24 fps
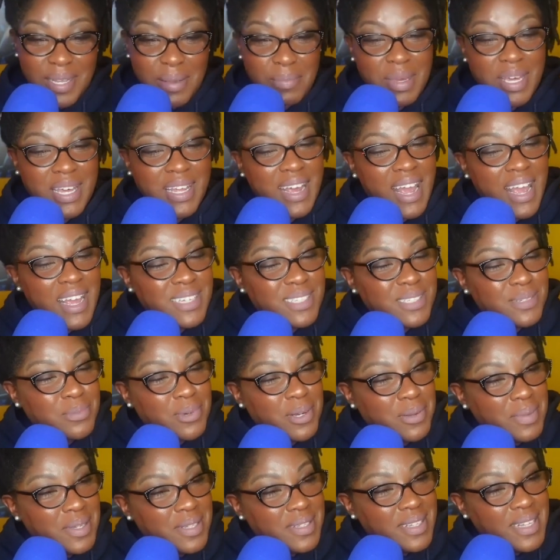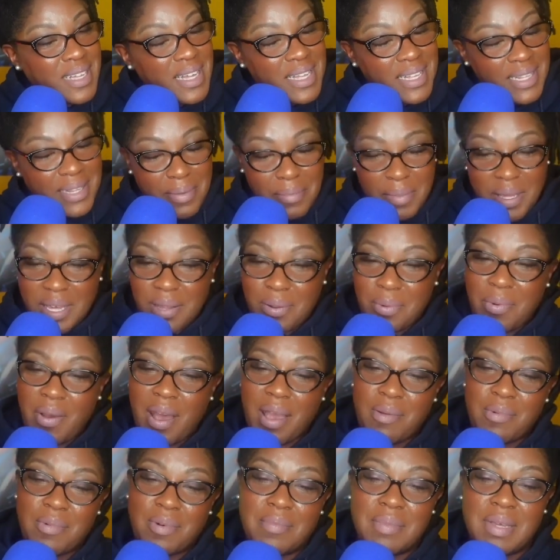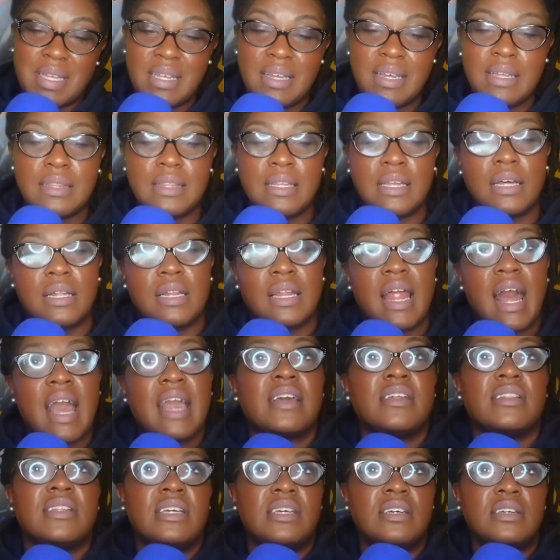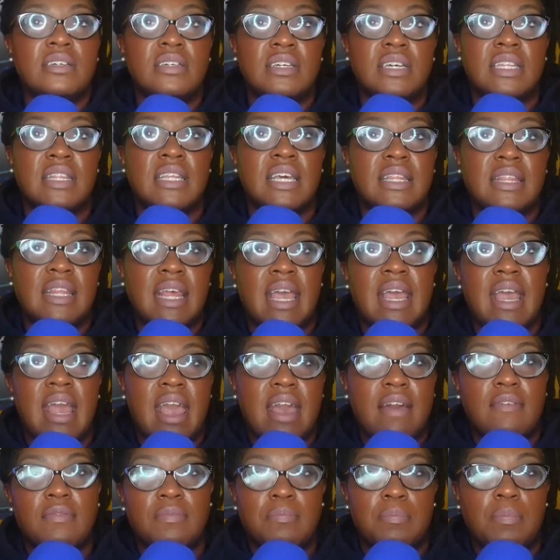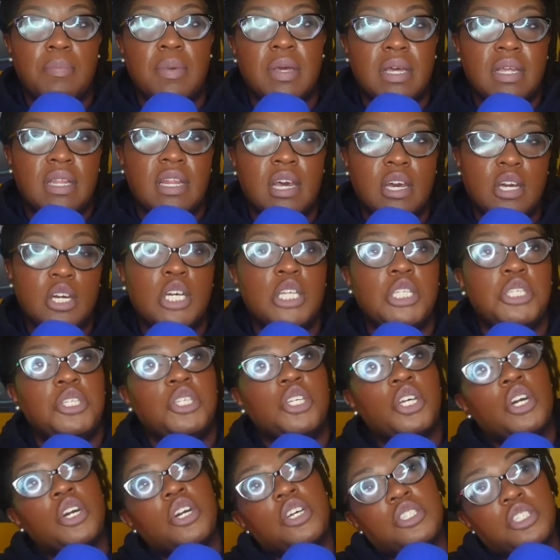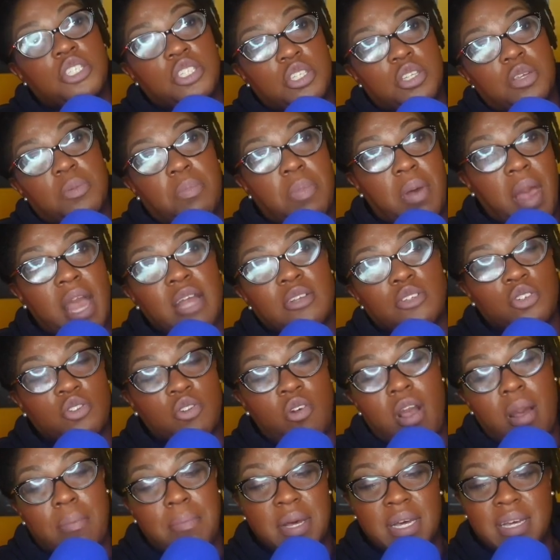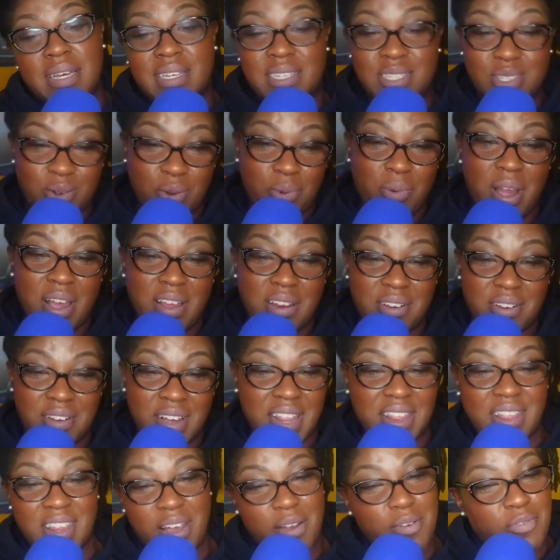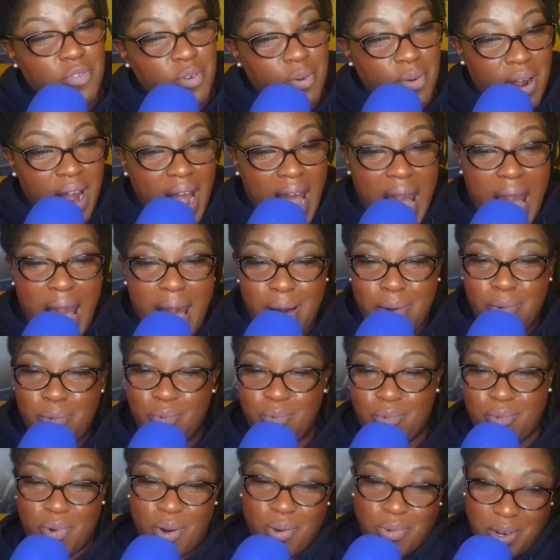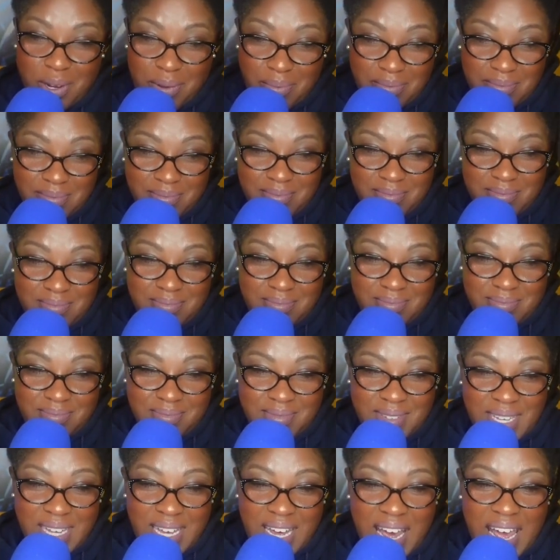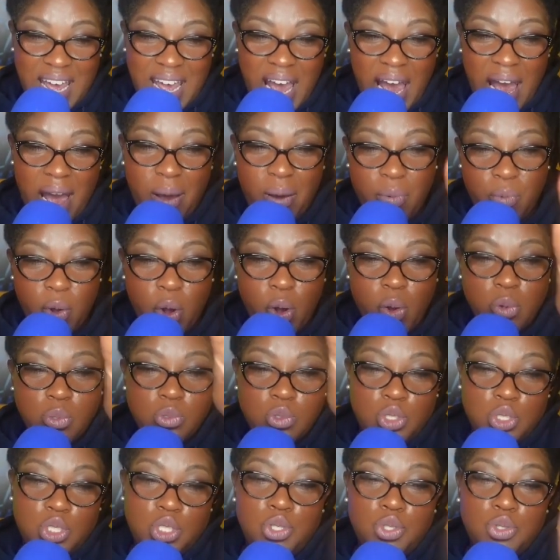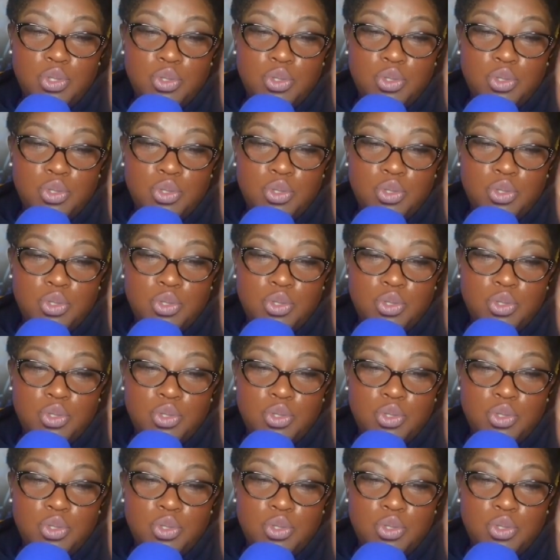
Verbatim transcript: Let me get an Asian woman. Let me get a white woman. The likelihood that they have been untouched by trauma is greater, and therefore I want them. Okay, I want